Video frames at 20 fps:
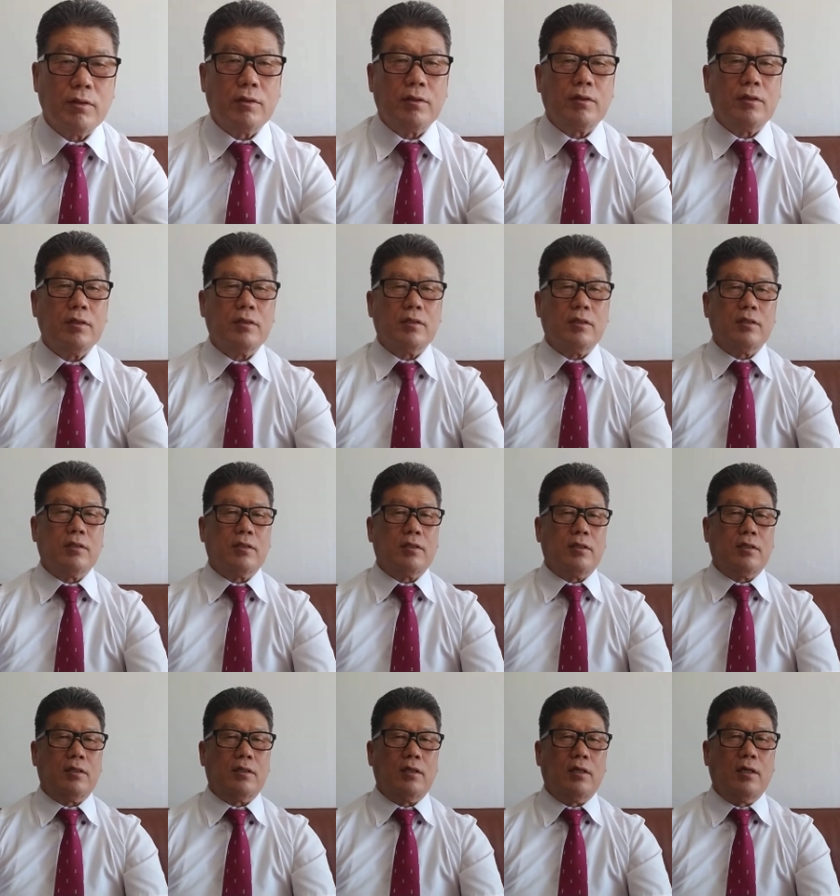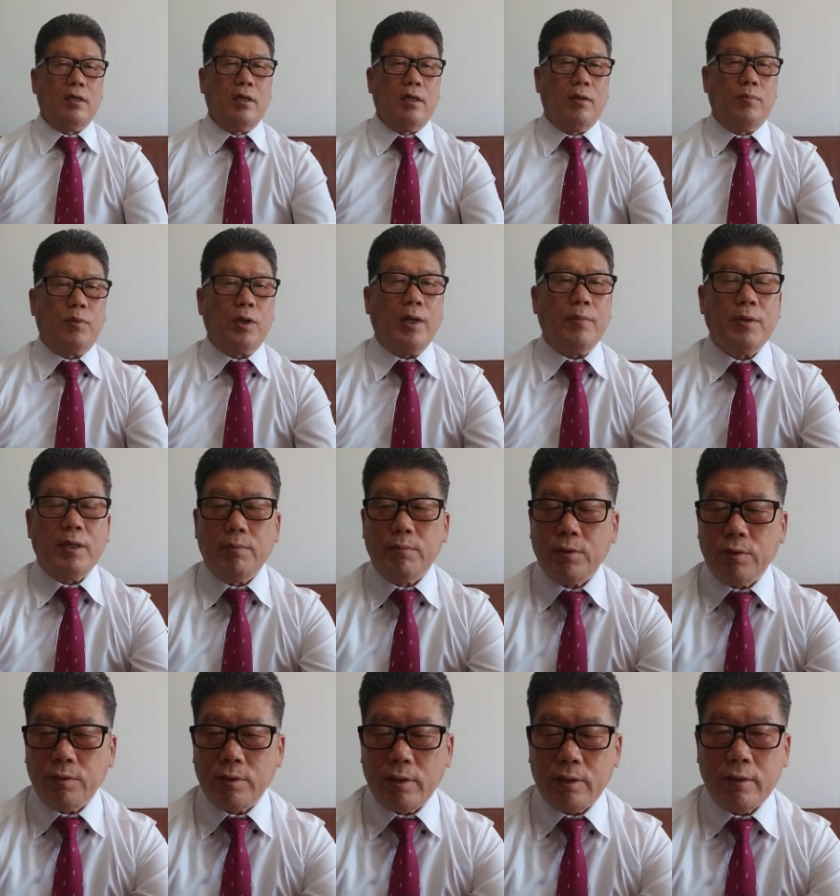This is the premium
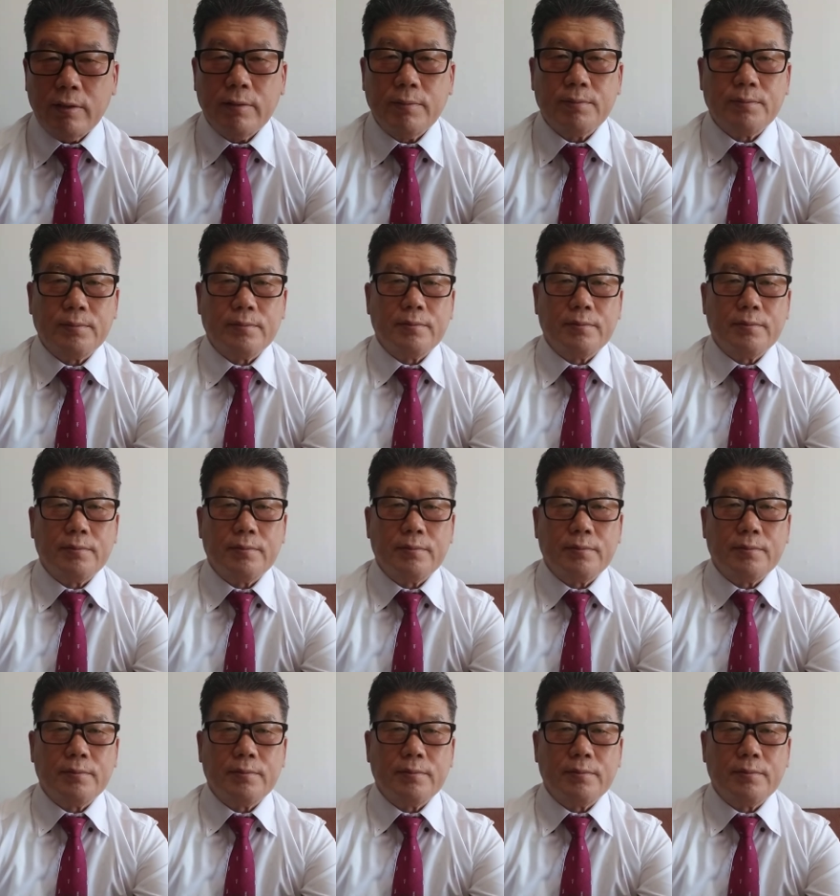bond.